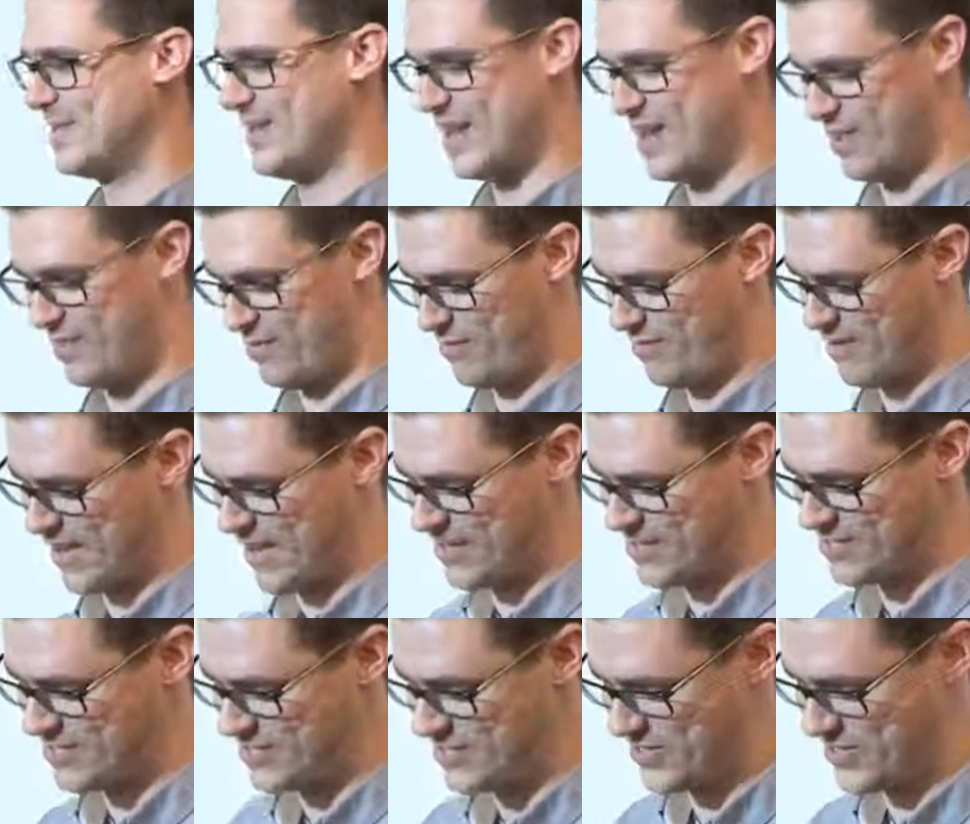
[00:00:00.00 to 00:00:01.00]
There's a lot of
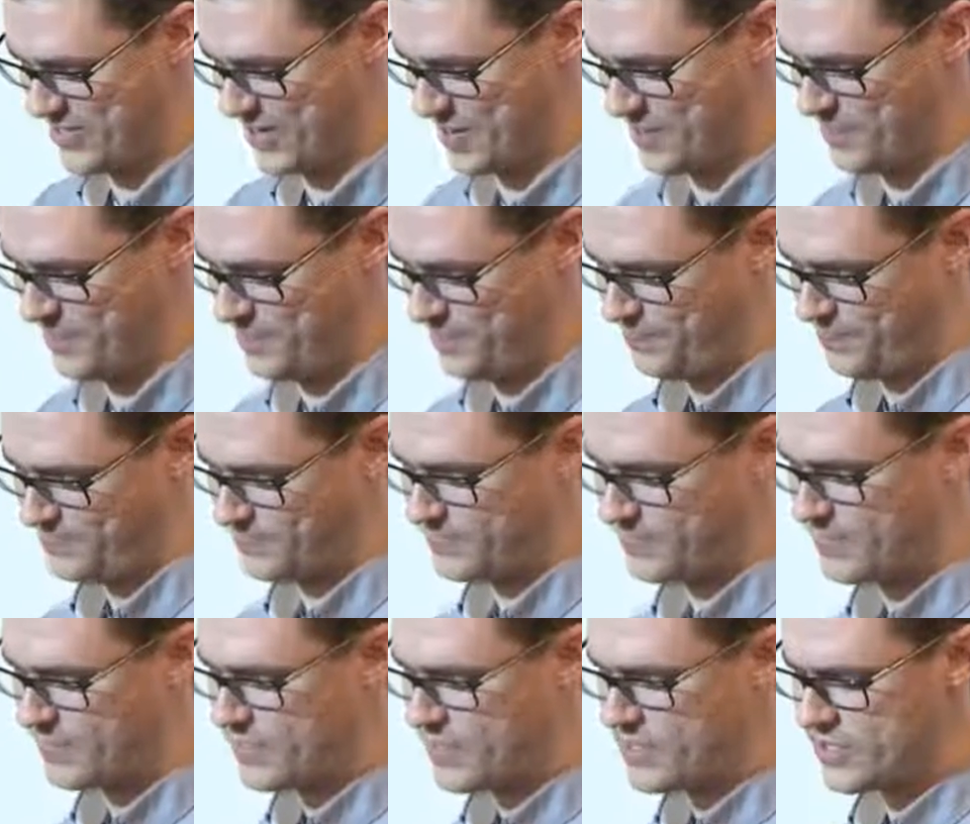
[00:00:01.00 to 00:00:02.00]
advantages to it.
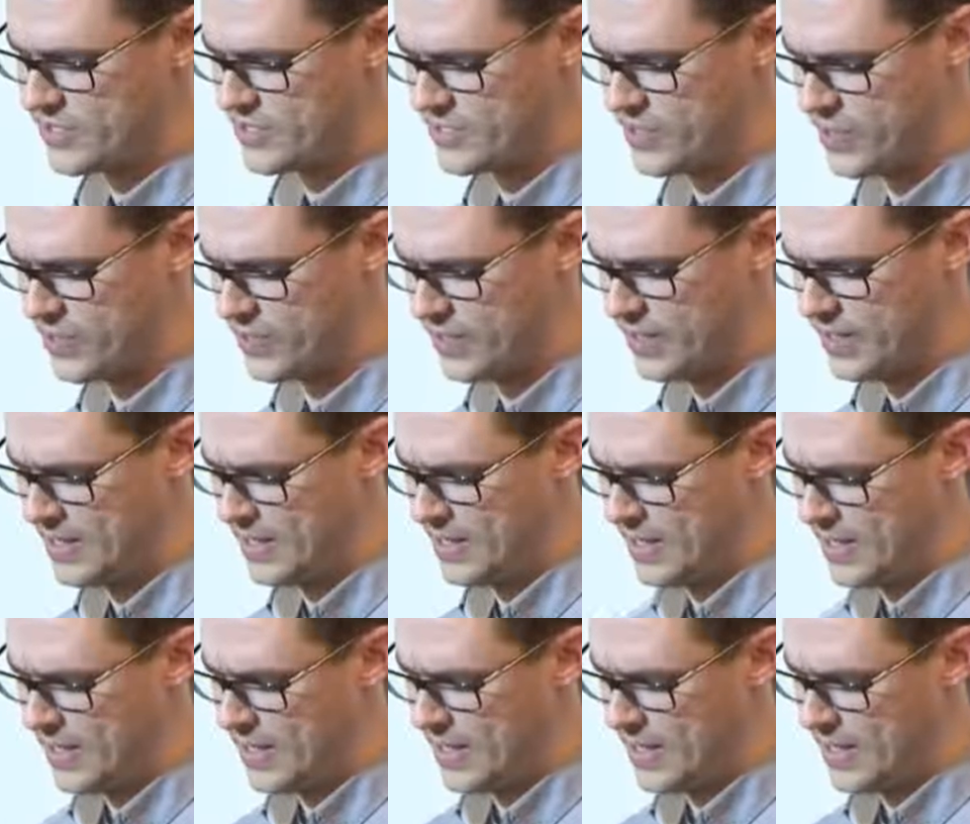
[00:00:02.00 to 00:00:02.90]
So